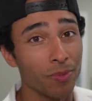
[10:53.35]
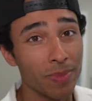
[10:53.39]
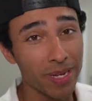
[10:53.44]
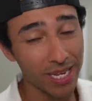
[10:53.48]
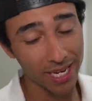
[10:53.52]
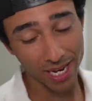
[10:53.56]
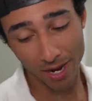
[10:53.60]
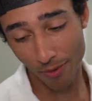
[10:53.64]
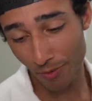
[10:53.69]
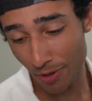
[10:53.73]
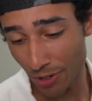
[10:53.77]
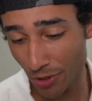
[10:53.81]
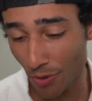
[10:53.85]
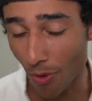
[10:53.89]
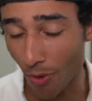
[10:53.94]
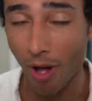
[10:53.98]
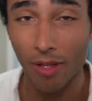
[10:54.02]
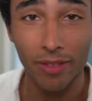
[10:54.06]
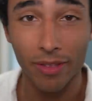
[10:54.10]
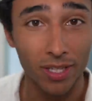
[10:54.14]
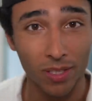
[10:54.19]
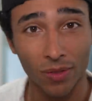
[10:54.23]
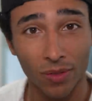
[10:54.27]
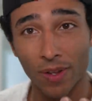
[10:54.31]
media, we do
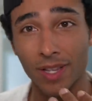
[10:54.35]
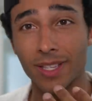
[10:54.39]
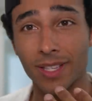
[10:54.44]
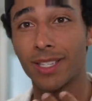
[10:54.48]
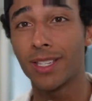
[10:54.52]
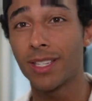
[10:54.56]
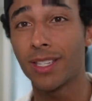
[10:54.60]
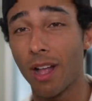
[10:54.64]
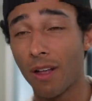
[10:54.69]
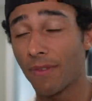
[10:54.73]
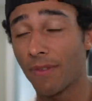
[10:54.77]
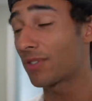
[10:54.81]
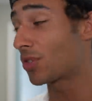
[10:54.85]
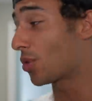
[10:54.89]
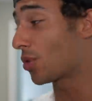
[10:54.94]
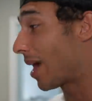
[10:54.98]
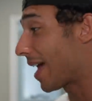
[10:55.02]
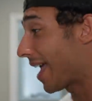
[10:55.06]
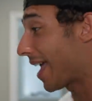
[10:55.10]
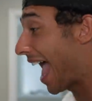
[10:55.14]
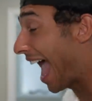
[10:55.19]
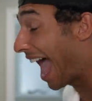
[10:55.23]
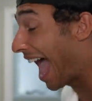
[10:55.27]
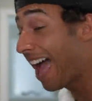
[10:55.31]
all this fun stuff, so
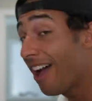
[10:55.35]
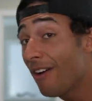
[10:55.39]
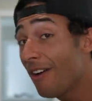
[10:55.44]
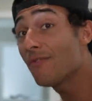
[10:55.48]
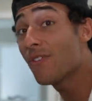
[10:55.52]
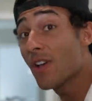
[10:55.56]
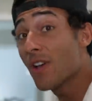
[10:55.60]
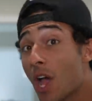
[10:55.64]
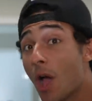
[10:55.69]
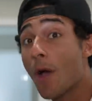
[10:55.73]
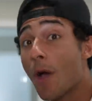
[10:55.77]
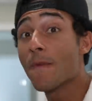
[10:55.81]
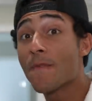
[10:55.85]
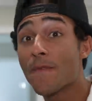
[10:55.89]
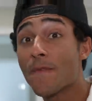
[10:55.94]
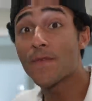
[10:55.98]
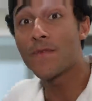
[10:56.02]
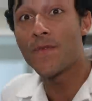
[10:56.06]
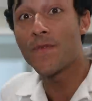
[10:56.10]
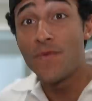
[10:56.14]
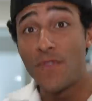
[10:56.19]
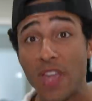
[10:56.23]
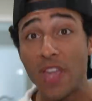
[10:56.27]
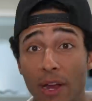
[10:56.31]
I have
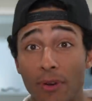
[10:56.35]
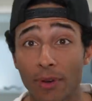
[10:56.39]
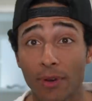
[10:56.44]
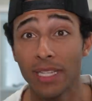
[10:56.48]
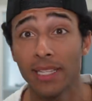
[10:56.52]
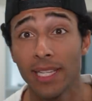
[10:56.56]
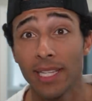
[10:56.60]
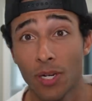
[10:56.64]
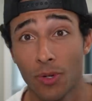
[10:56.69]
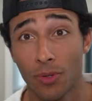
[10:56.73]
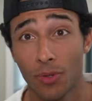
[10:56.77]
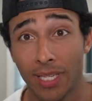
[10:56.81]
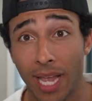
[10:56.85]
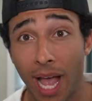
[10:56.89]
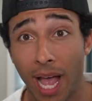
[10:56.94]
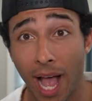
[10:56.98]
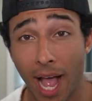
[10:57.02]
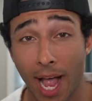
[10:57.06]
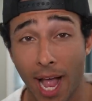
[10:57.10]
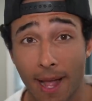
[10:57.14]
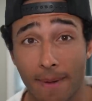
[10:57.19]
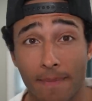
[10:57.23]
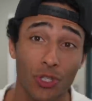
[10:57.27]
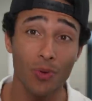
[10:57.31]
very little
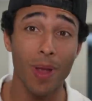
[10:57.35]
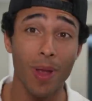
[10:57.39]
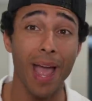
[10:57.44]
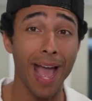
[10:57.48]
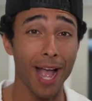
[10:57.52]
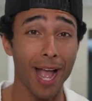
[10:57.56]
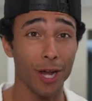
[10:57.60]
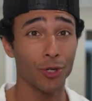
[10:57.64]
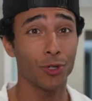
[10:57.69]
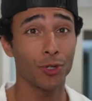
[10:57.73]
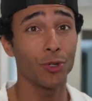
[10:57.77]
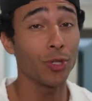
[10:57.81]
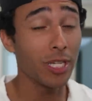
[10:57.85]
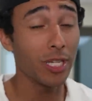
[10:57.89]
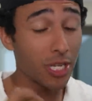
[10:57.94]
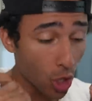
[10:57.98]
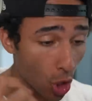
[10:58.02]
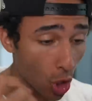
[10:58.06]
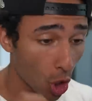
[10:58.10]
time to actually